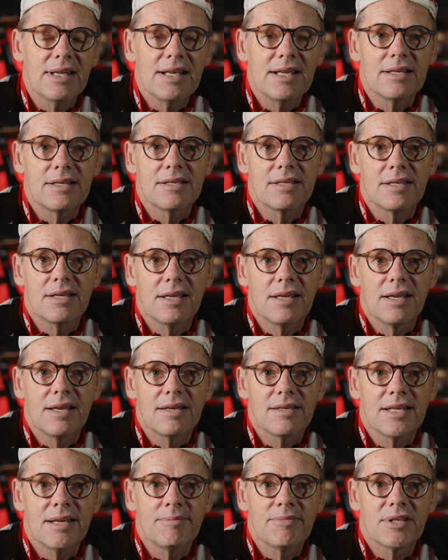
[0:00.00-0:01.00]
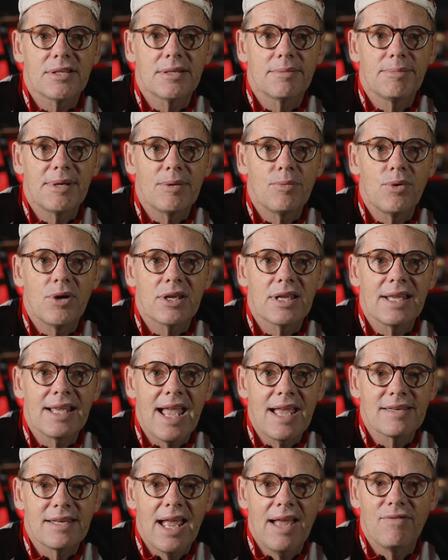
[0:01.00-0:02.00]
It seems to be working
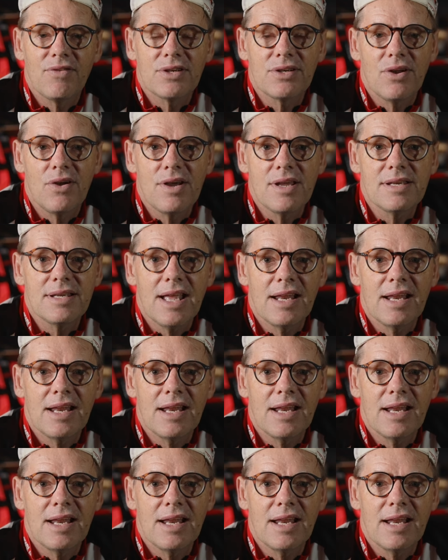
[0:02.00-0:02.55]
as advertised,